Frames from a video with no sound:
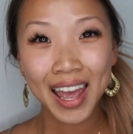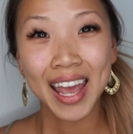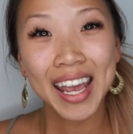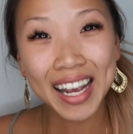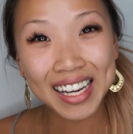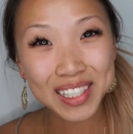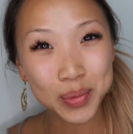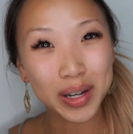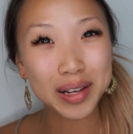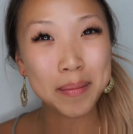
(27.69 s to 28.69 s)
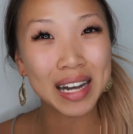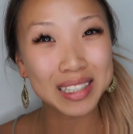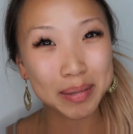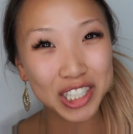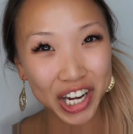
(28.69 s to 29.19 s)
Hey guys, welcome back
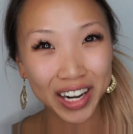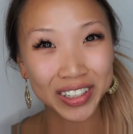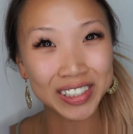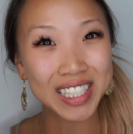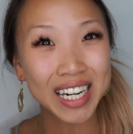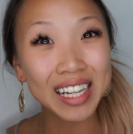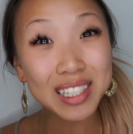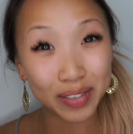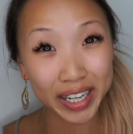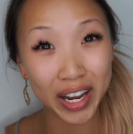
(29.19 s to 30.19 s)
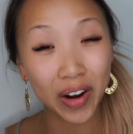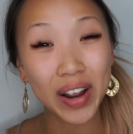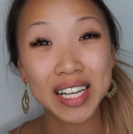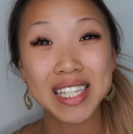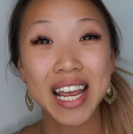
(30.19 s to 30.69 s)
to my channel. Today's video
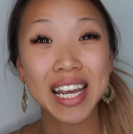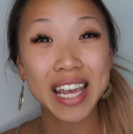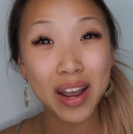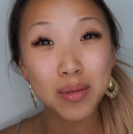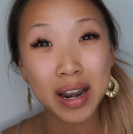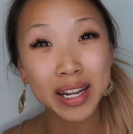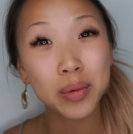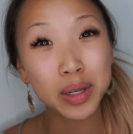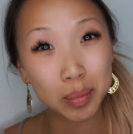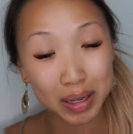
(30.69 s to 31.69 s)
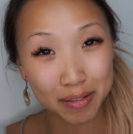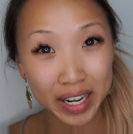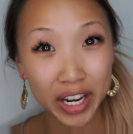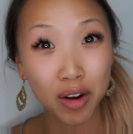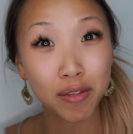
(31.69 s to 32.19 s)
is a get ready with me
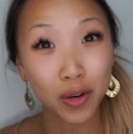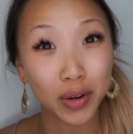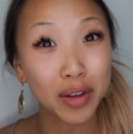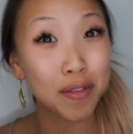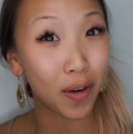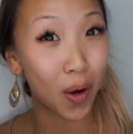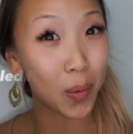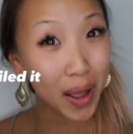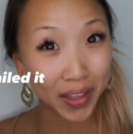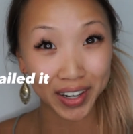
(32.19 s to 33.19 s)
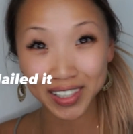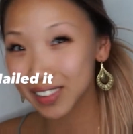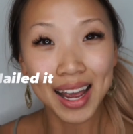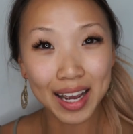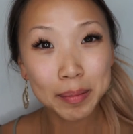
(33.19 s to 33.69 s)
video for the fall weather.
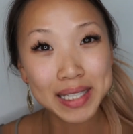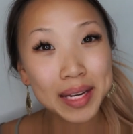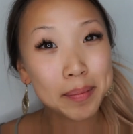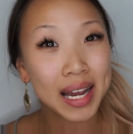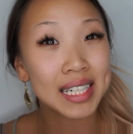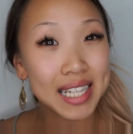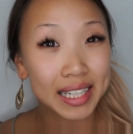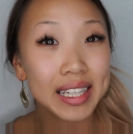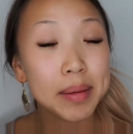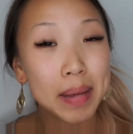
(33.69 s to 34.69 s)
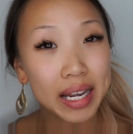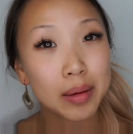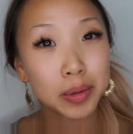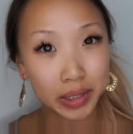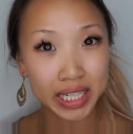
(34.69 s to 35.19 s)
I update my daily
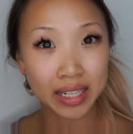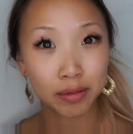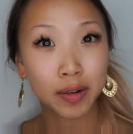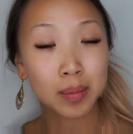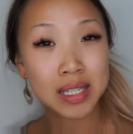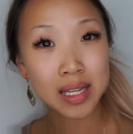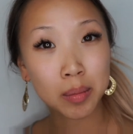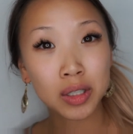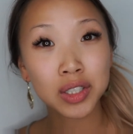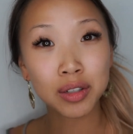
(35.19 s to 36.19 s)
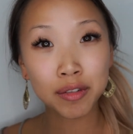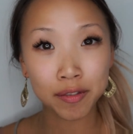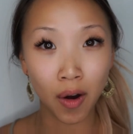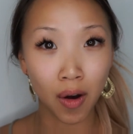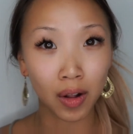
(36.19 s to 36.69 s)
makeup routine from summer to
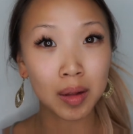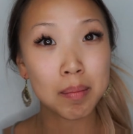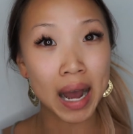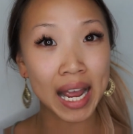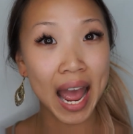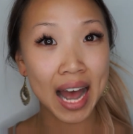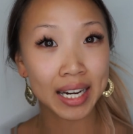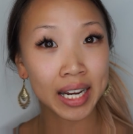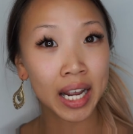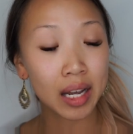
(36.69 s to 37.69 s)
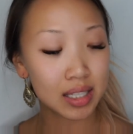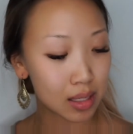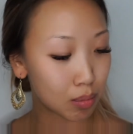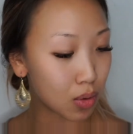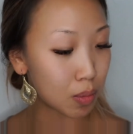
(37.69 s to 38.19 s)
fall by adding
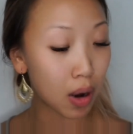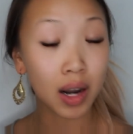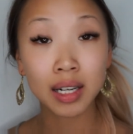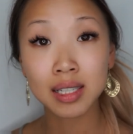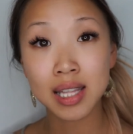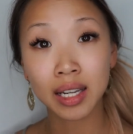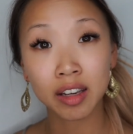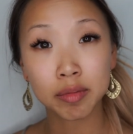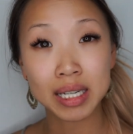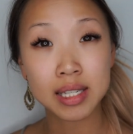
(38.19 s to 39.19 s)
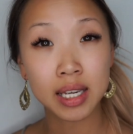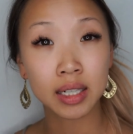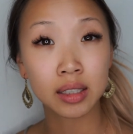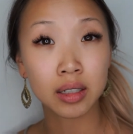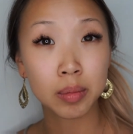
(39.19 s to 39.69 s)
some more products that give my
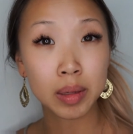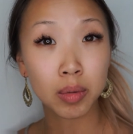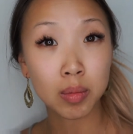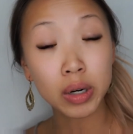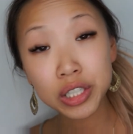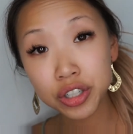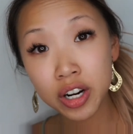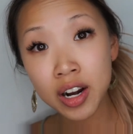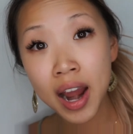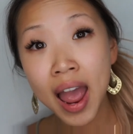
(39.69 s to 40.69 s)
skin a little bit more moisture,